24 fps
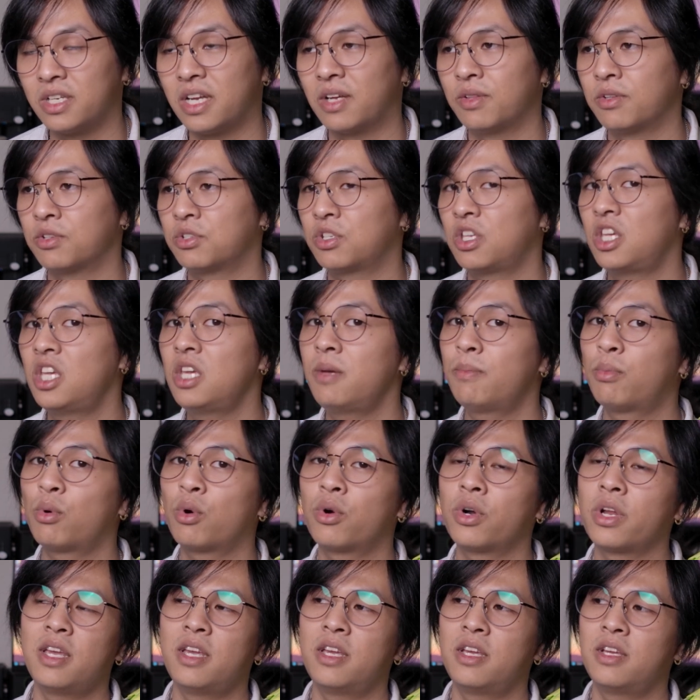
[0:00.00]
Now, this
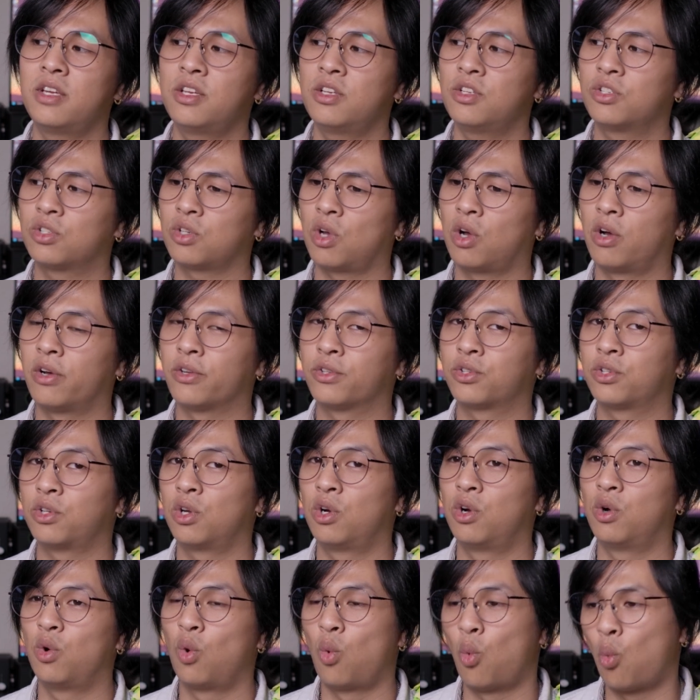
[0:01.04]
keyboard is
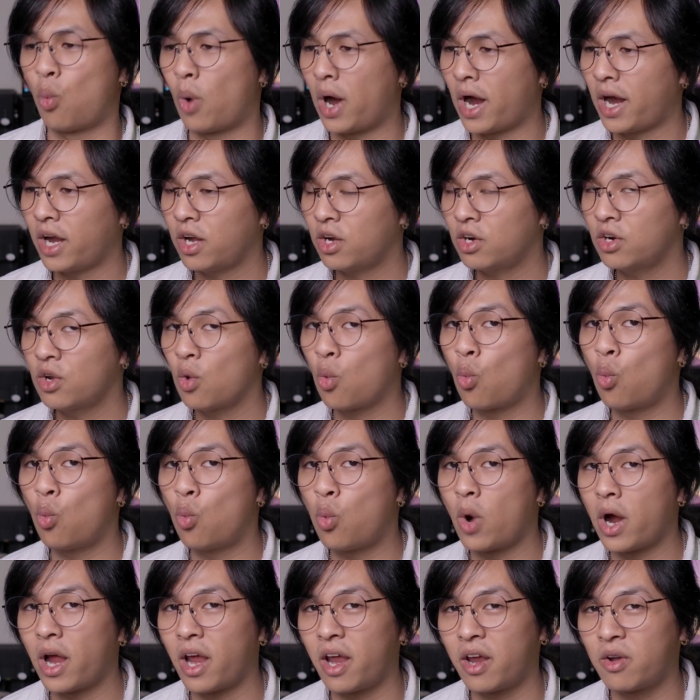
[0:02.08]
also wired
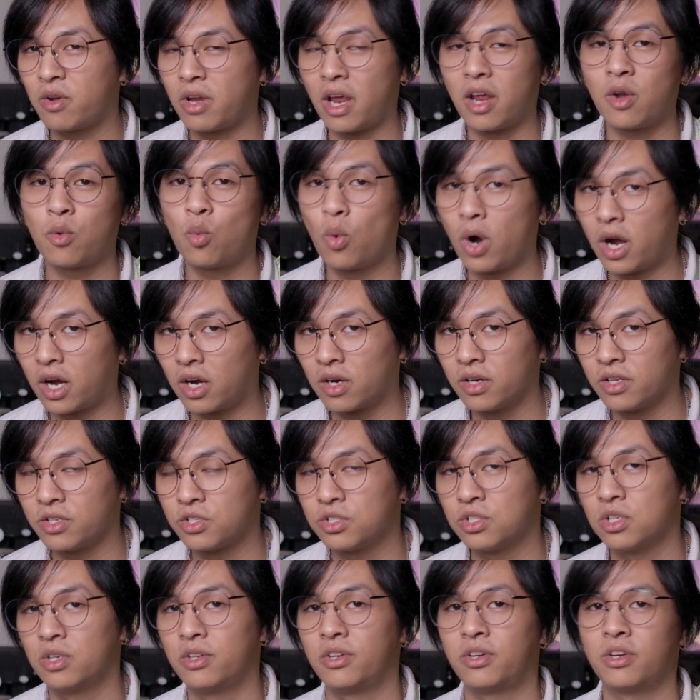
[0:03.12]
and wireless,
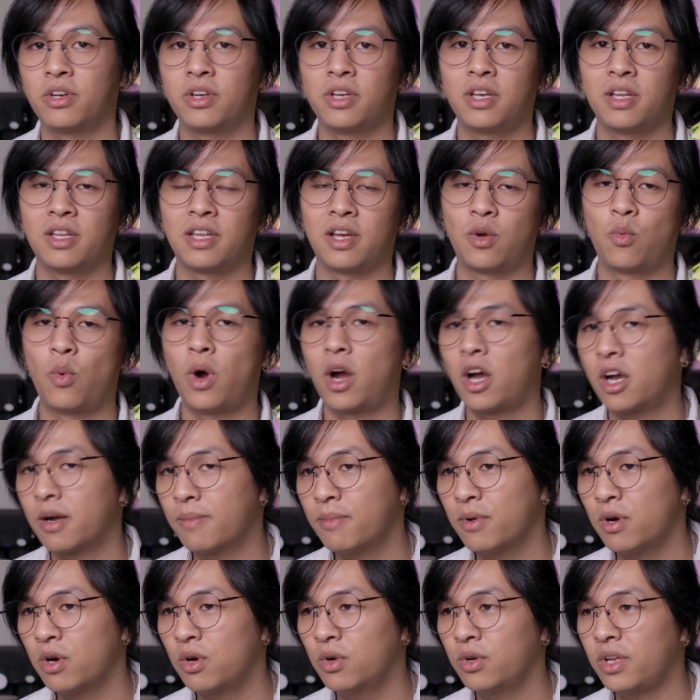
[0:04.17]
so you're going to get like wired
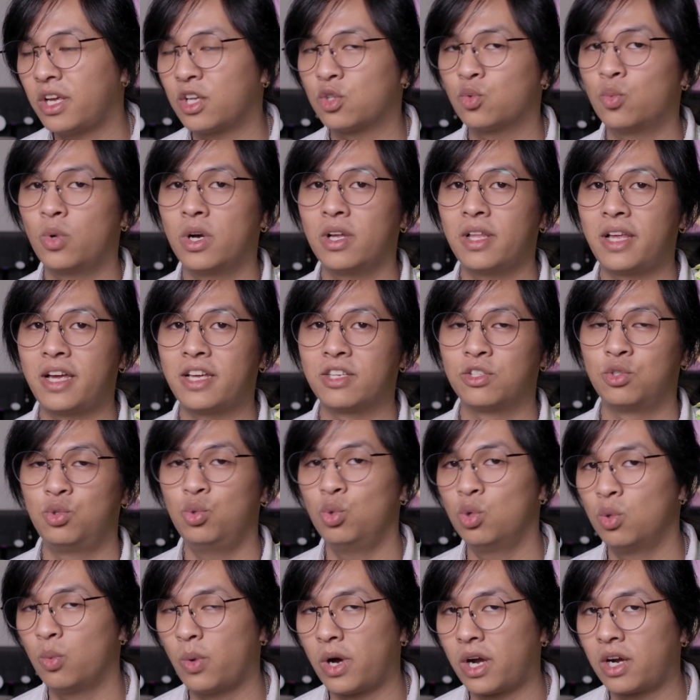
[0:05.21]
mode as well as
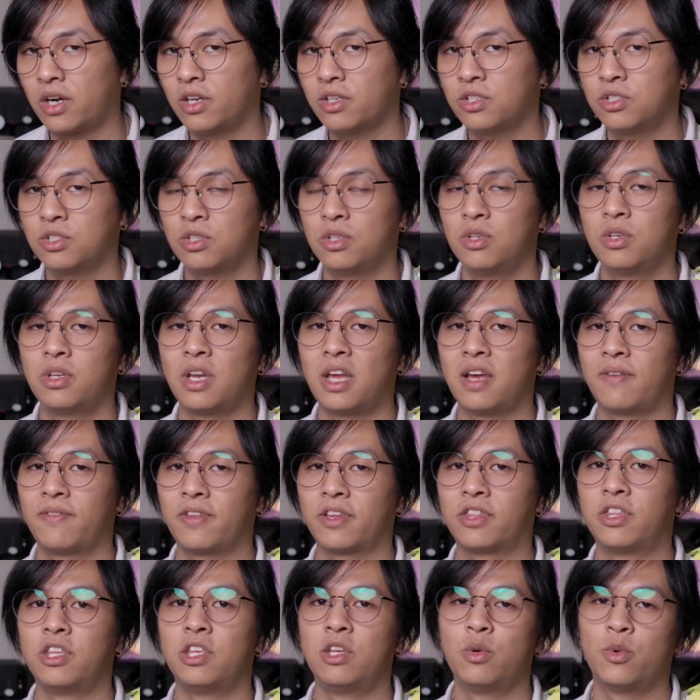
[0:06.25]
dual wireless, so you can have
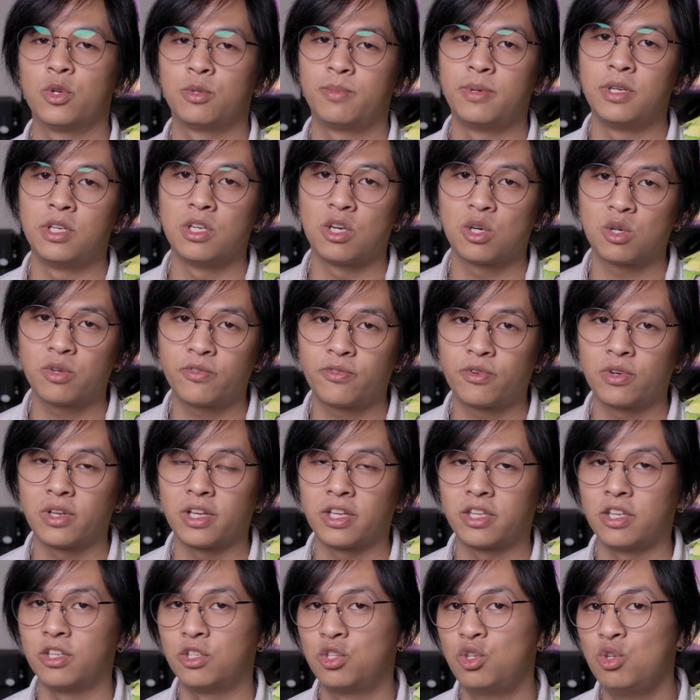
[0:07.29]
like the USB dongle for
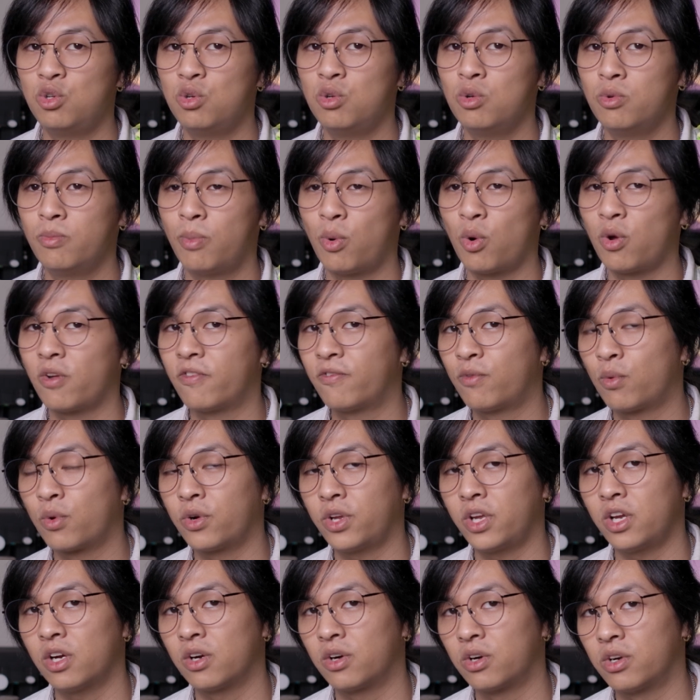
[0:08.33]
like the 2.4
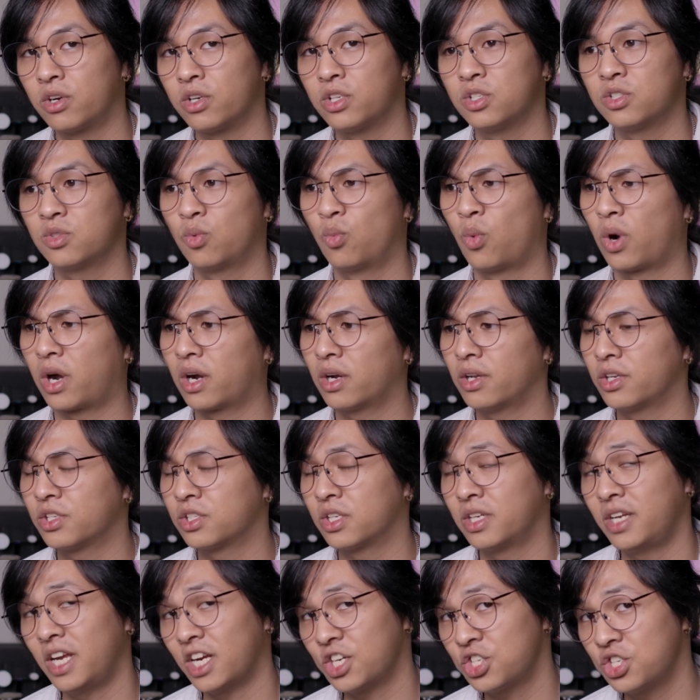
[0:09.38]
gigahertz wireless
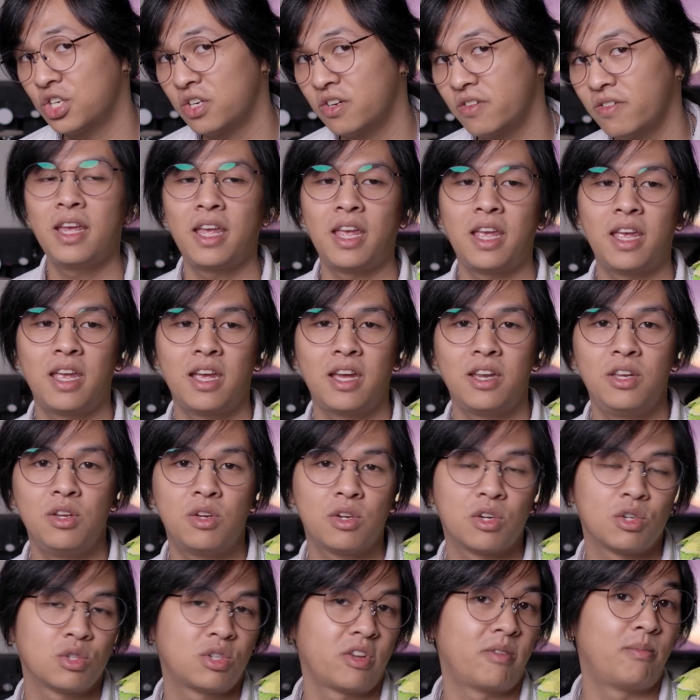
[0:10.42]
connection, and you
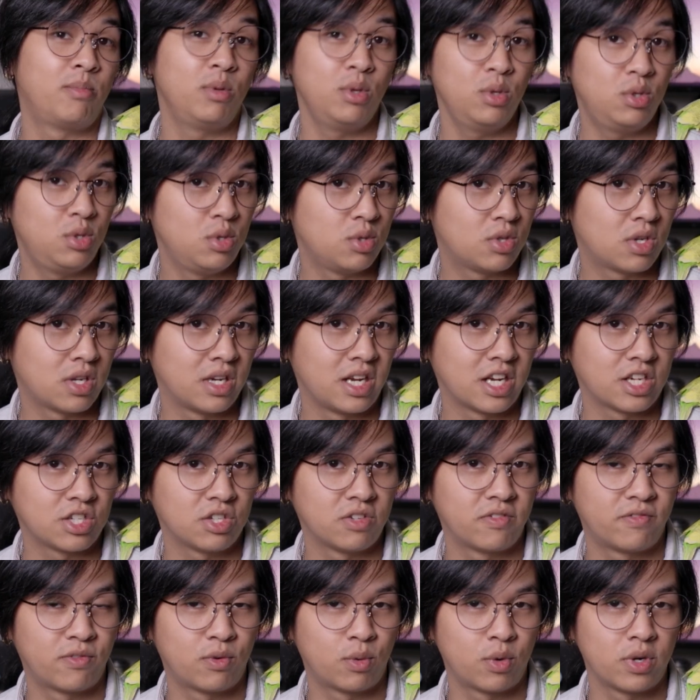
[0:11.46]
can also have Bluetooth connection for